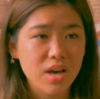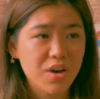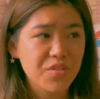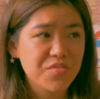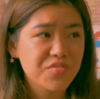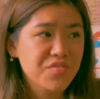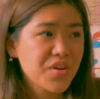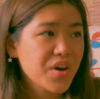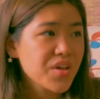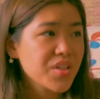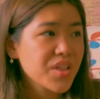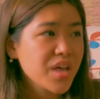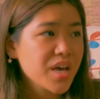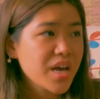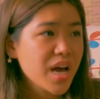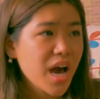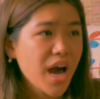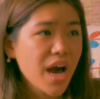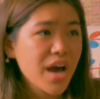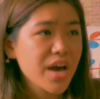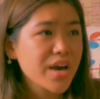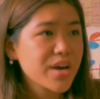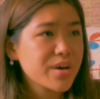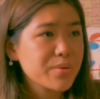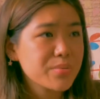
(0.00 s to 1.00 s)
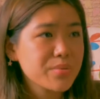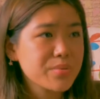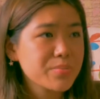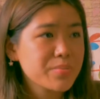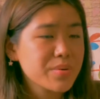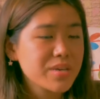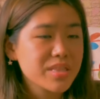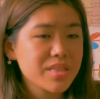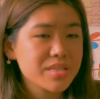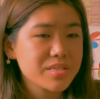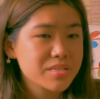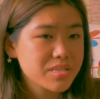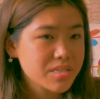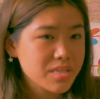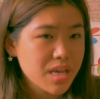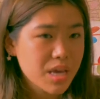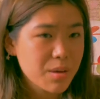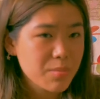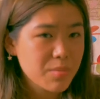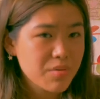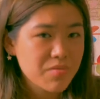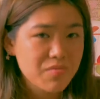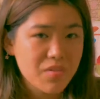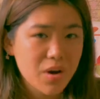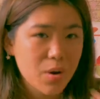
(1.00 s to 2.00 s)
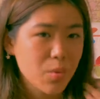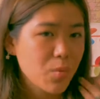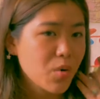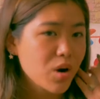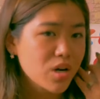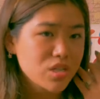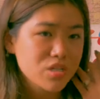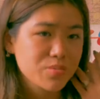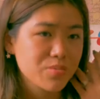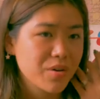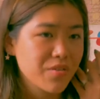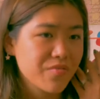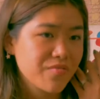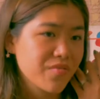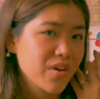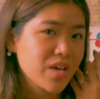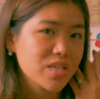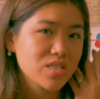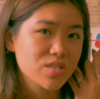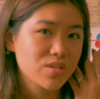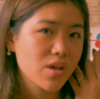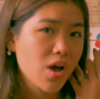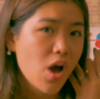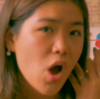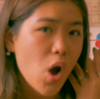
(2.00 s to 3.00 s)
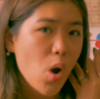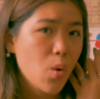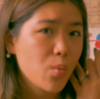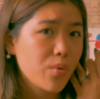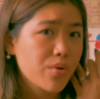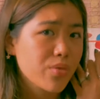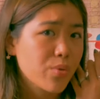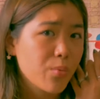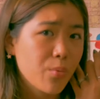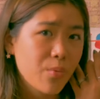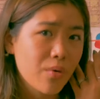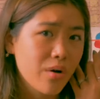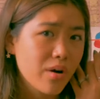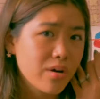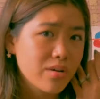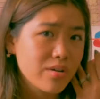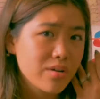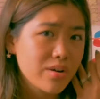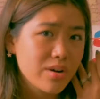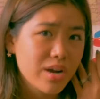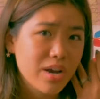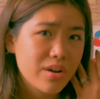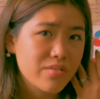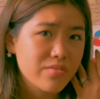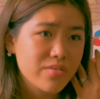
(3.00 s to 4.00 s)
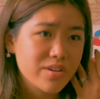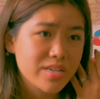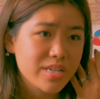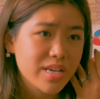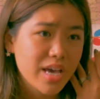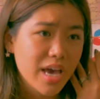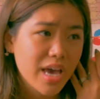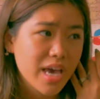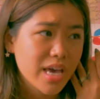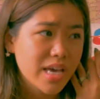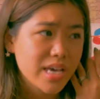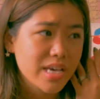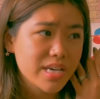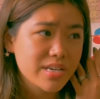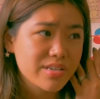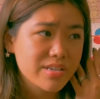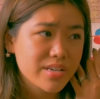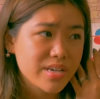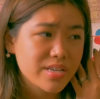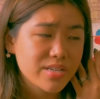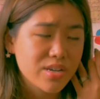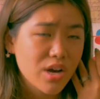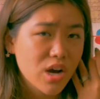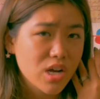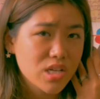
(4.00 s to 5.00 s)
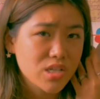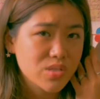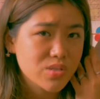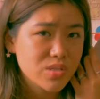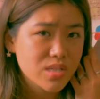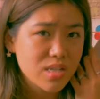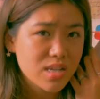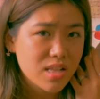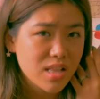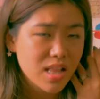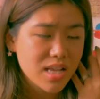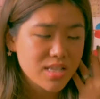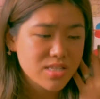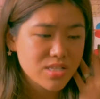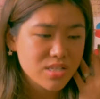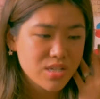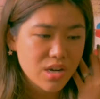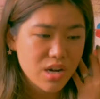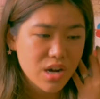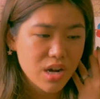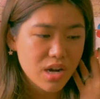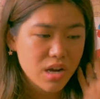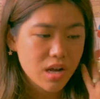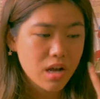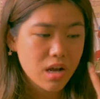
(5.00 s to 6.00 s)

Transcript: I felt like it would be the same if I washed my face with water every day and not used a cleanser.